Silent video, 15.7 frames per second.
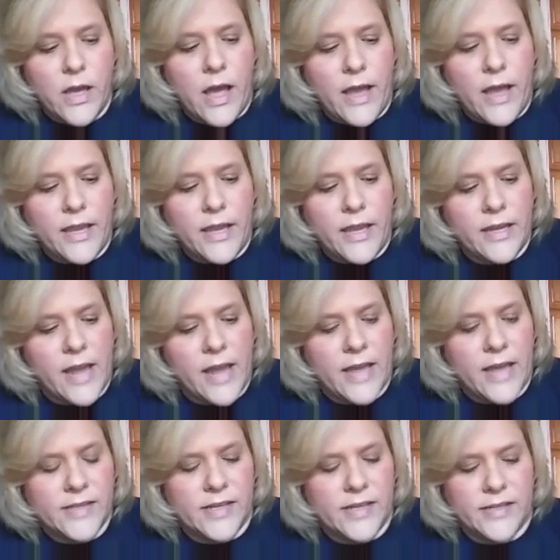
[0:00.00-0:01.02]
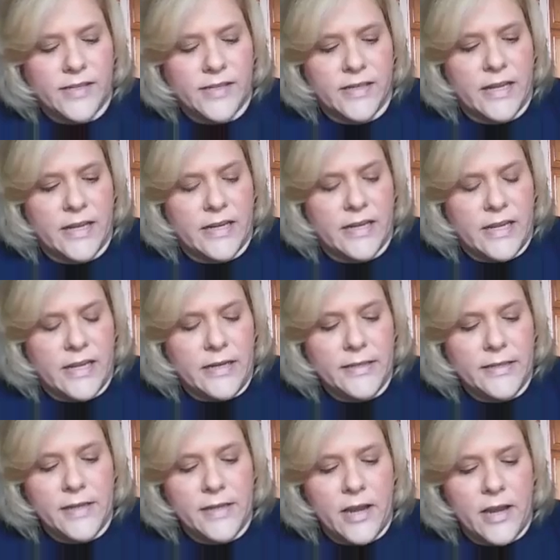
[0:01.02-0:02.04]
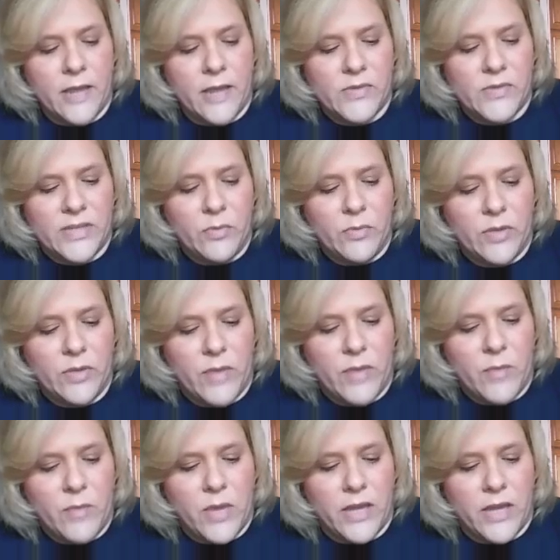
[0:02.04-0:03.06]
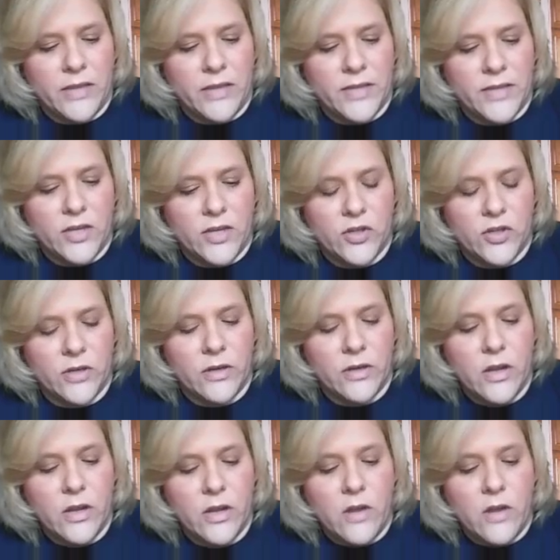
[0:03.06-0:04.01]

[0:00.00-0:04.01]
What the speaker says: I can access it at any time simply by paying attention.